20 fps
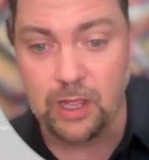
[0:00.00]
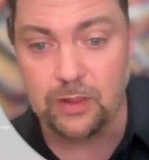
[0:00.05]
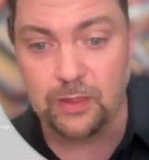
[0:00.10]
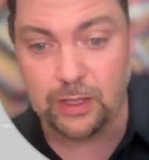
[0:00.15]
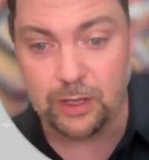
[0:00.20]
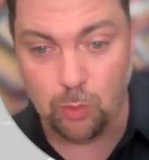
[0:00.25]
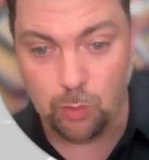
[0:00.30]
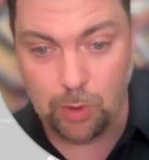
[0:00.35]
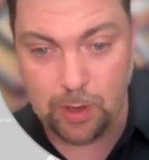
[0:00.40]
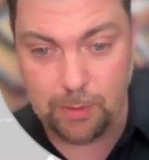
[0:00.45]

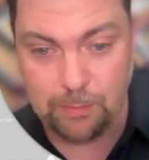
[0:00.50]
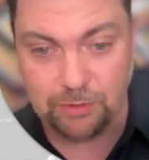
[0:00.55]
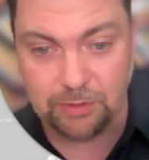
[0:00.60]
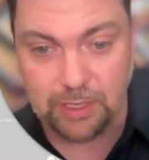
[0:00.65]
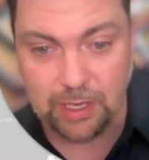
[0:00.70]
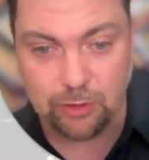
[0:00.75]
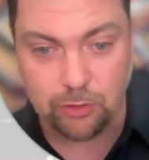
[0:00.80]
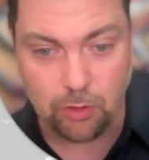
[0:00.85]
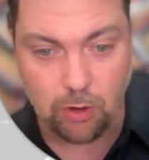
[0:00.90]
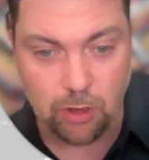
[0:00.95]
like a
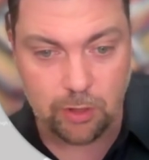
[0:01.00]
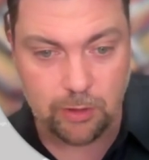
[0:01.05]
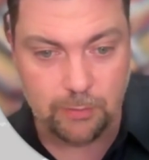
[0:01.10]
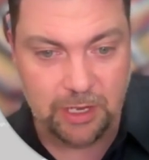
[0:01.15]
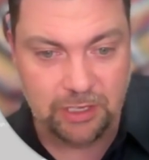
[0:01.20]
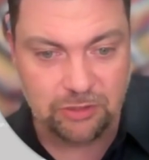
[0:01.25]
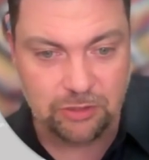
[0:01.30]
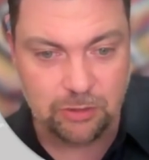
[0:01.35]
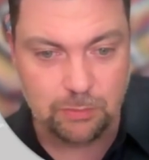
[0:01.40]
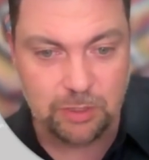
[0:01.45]
website or
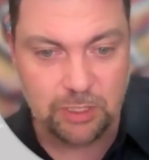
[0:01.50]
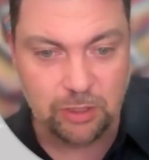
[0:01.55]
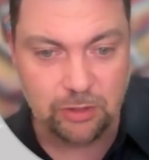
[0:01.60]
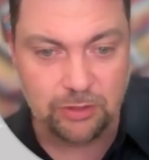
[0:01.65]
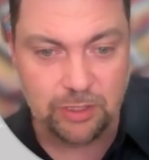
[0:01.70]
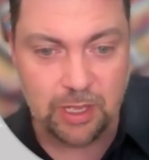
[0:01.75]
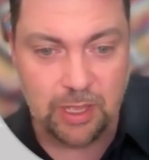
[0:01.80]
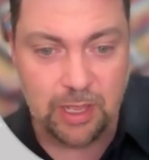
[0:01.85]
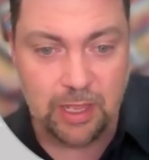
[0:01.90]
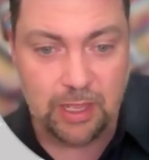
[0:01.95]
automation build.